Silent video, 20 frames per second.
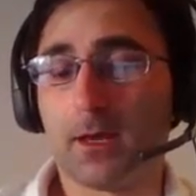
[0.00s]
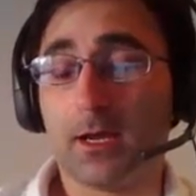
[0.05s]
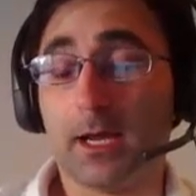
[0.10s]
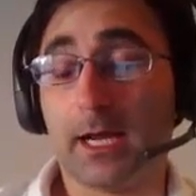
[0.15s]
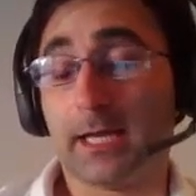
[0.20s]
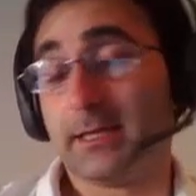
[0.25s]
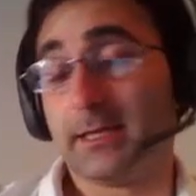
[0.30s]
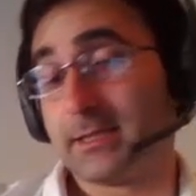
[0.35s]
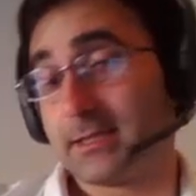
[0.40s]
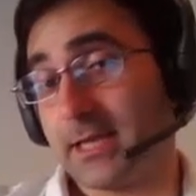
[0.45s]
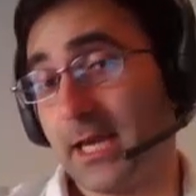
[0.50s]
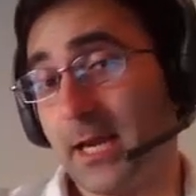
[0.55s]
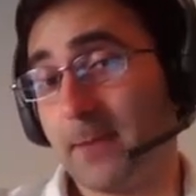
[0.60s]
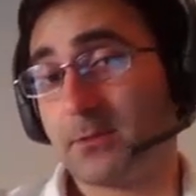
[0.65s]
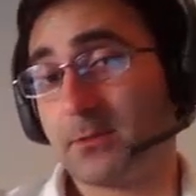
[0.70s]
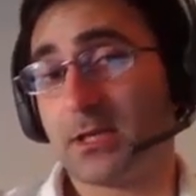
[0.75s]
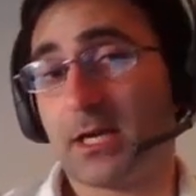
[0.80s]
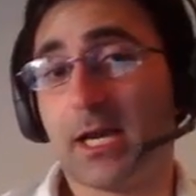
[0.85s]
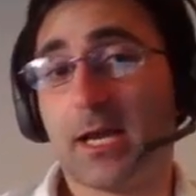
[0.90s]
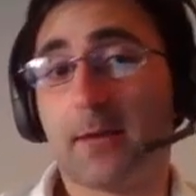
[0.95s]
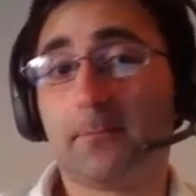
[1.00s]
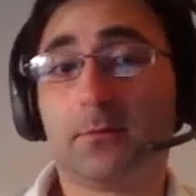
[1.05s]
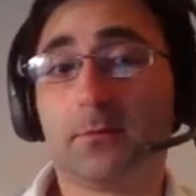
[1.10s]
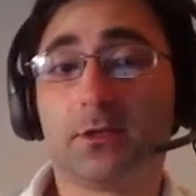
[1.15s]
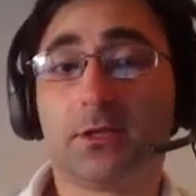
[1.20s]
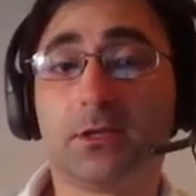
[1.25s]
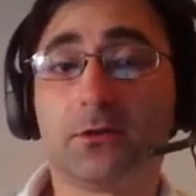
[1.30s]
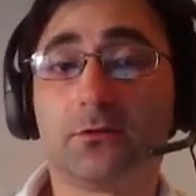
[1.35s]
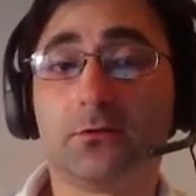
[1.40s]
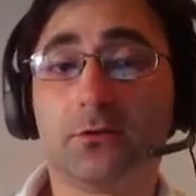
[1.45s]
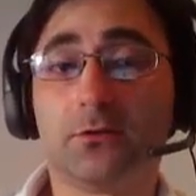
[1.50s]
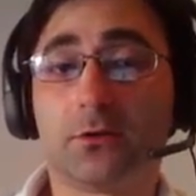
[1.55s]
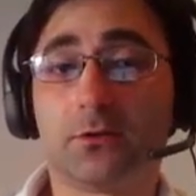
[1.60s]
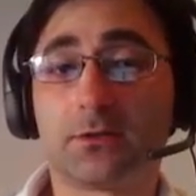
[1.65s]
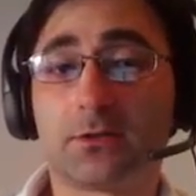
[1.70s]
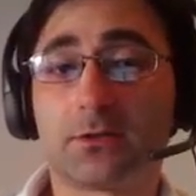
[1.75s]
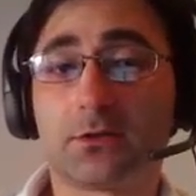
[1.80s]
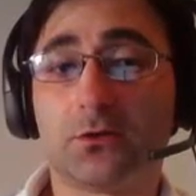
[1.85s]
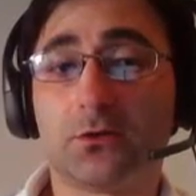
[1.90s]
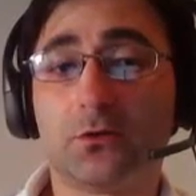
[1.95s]
At the same time, he could
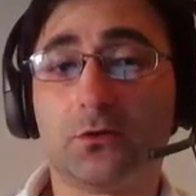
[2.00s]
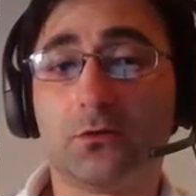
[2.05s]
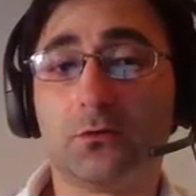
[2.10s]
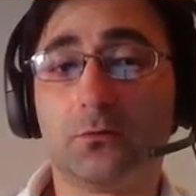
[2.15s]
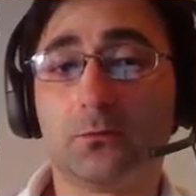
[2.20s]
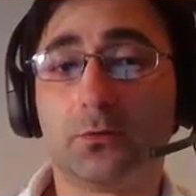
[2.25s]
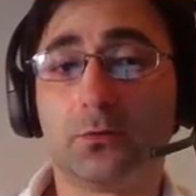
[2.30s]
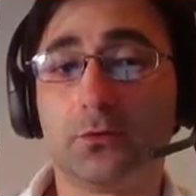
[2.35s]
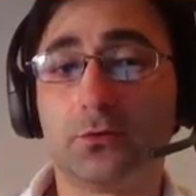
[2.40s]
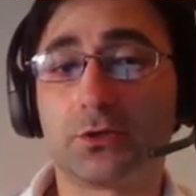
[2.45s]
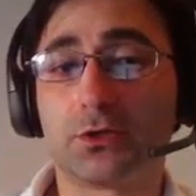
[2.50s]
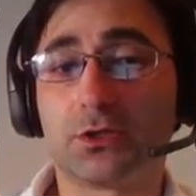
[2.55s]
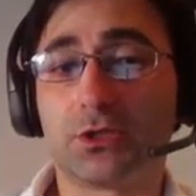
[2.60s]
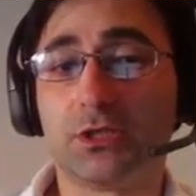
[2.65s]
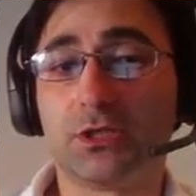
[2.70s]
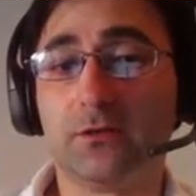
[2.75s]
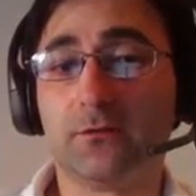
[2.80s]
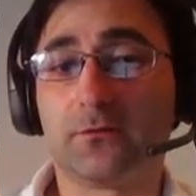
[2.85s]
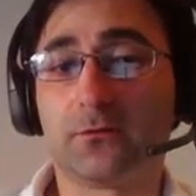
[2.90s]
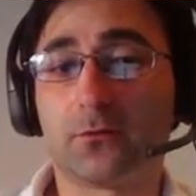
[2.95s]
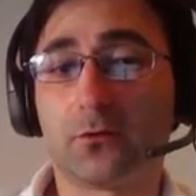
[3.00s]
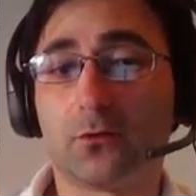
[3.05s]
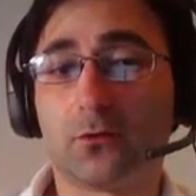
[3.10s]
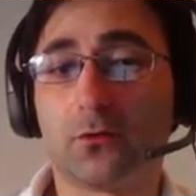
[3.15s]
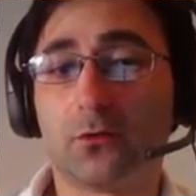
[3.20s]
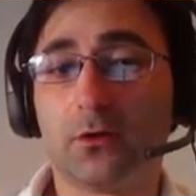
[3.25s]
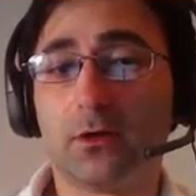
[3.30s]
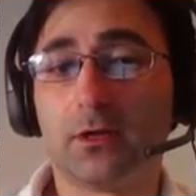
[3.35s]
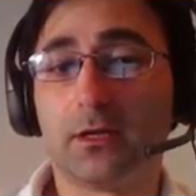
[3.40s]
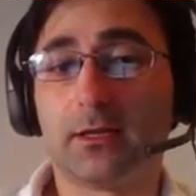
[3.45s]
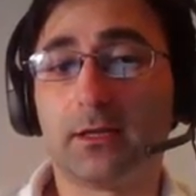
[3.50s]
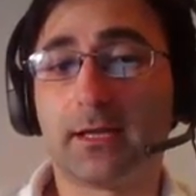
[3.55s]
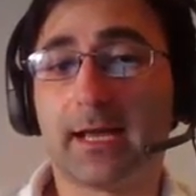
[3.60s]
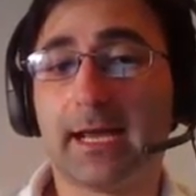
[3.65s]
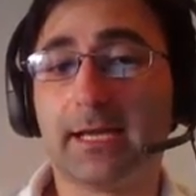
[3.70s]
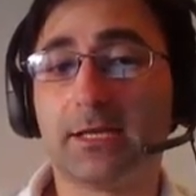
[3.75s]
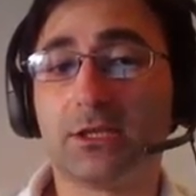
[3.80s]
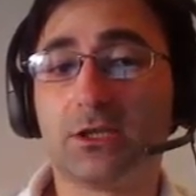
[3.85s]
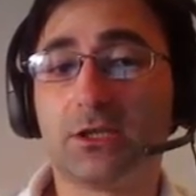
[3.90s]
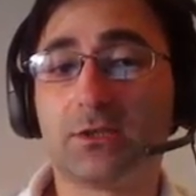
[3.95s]
also push g4,
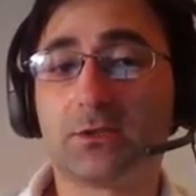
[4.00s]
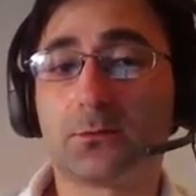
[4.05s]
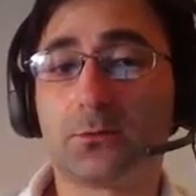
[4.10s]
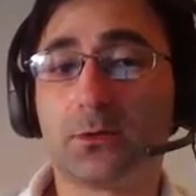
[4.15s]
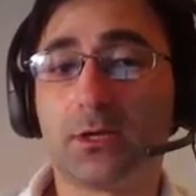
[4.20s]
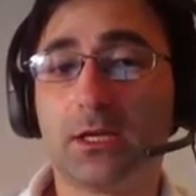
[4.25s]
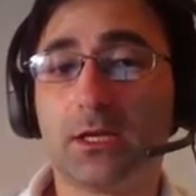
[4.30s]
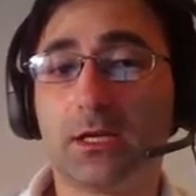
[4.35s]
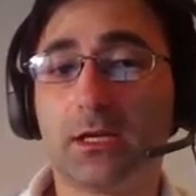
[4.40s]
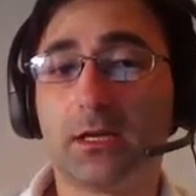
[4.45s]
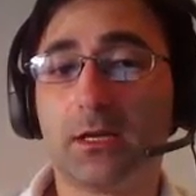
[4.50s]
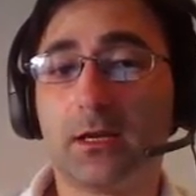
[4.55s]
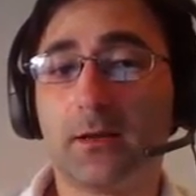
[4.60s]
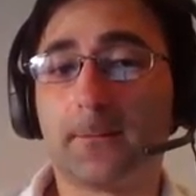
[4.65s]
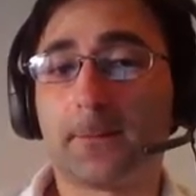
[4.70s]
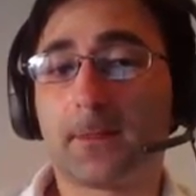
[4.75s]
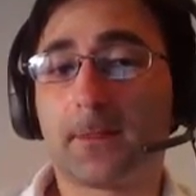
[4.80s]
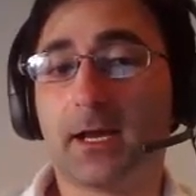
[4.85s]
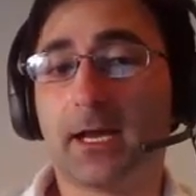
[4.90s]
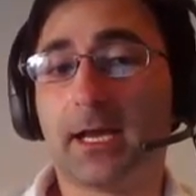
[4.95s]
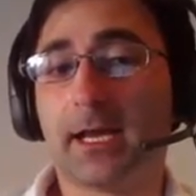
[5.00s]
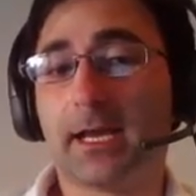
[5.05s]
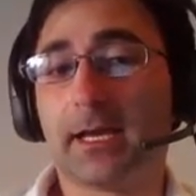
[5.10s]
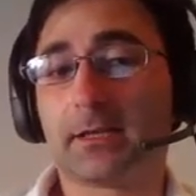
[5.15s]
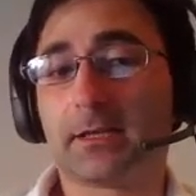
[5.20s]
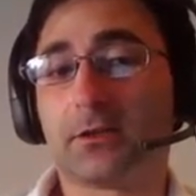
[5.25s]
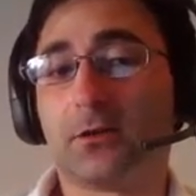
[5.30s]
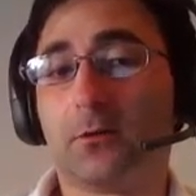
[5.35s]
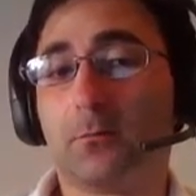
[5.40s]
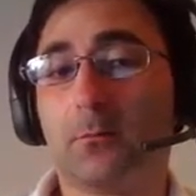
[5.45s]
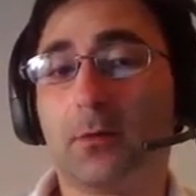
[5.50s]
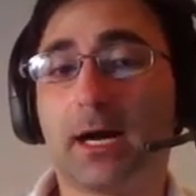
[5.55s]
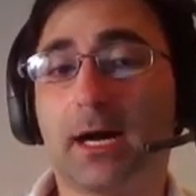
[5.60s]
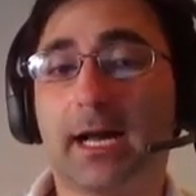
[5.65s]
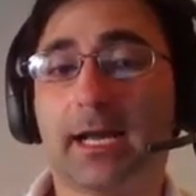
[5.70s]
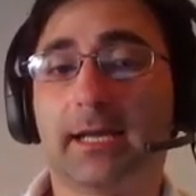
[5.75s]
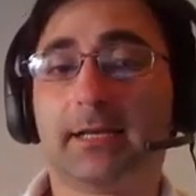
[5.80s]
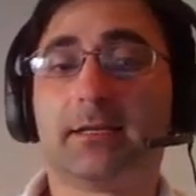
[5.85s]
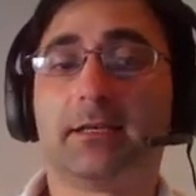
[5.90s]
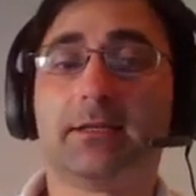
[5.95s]
knight g3, and
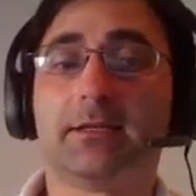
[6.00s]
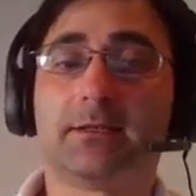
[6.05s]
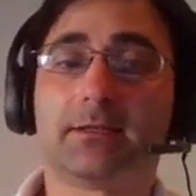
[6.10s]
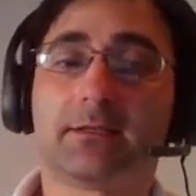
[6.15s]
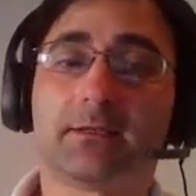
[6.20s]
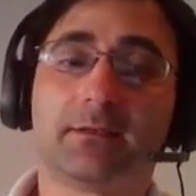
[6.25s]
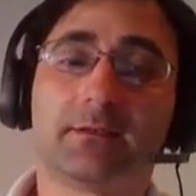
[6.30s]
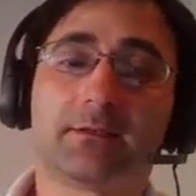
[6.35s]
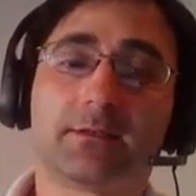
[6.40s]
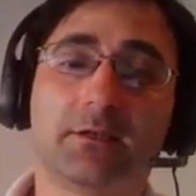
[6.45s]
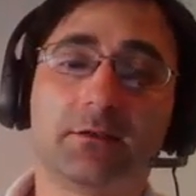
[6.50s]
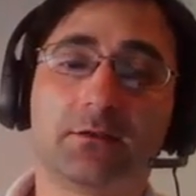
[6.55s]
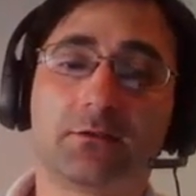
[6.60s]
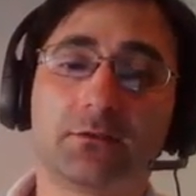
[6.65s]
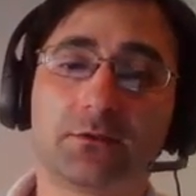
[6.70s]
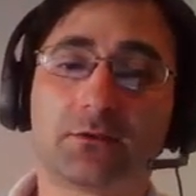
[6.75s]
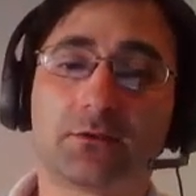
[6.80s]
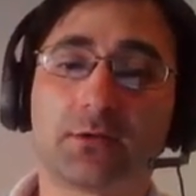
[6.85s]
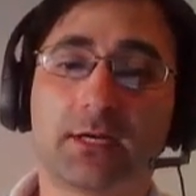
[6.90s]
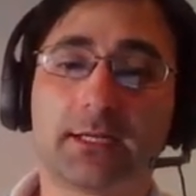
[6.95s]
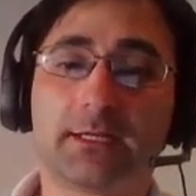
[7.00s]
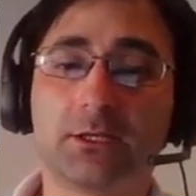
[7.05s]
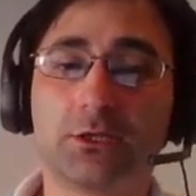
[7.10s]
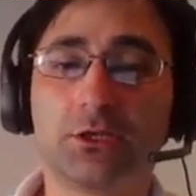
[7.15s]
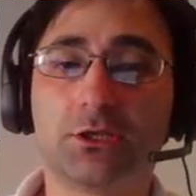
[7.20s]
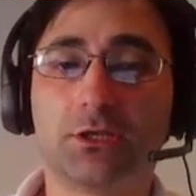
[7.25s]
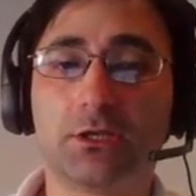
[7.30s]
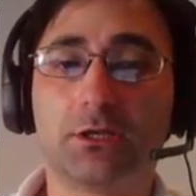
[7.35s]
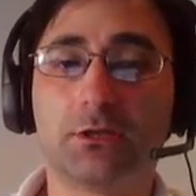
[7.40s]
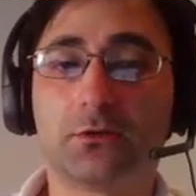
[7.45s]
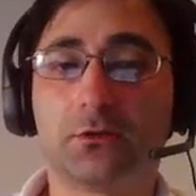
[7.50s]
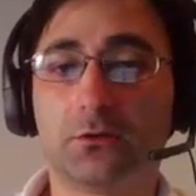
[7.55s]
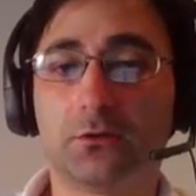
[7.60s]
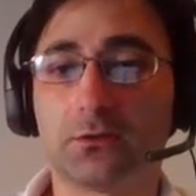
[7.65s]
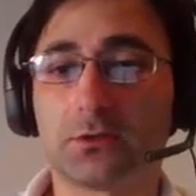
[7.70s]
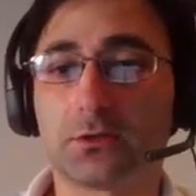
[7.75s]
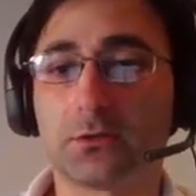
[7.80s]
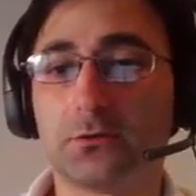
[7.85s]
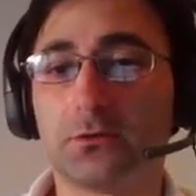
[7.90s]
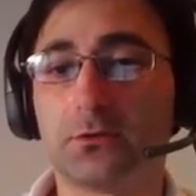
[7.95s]
combine his central strategy
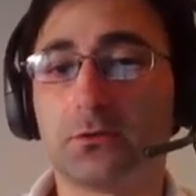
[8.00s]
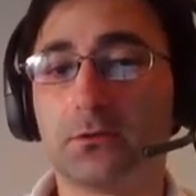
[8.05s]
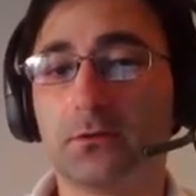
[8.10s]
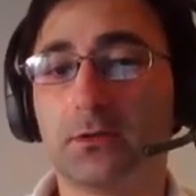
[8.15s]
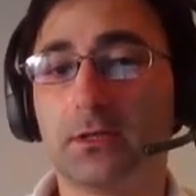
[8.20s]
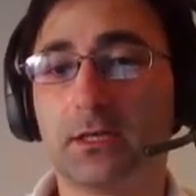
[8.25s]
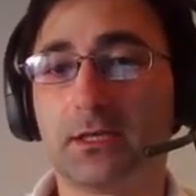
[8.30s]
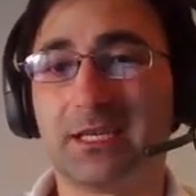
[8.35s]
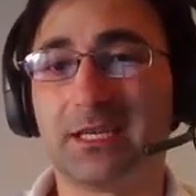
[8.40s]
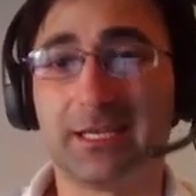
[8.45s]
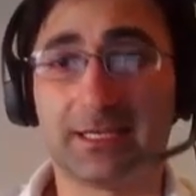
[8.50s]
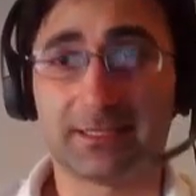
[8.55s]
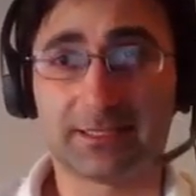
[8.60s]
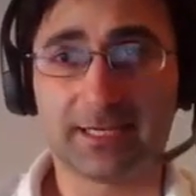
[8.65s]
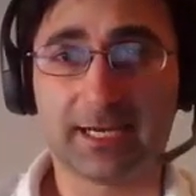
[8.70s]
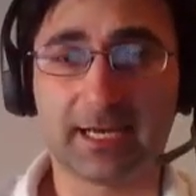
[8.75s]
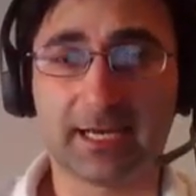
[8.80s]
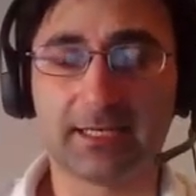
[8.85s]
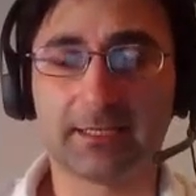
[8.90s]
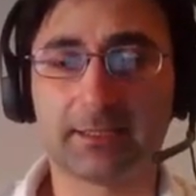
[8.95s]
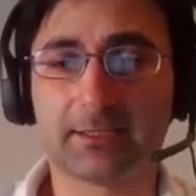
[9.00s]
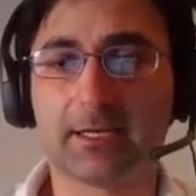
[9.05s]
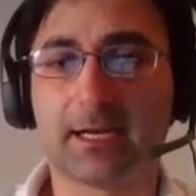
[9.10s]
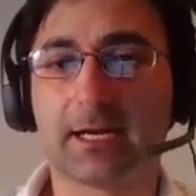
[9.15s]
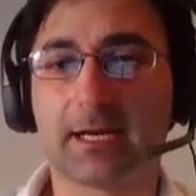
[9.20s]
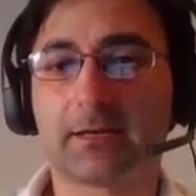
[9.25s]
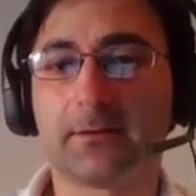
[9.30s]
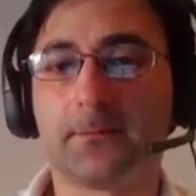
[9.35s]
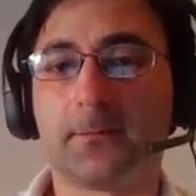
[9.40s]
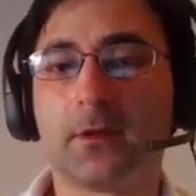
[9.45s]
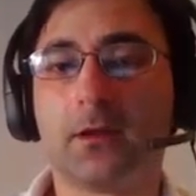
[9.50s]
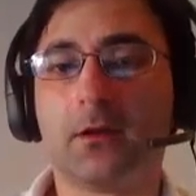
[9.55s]
also to the kingside attack.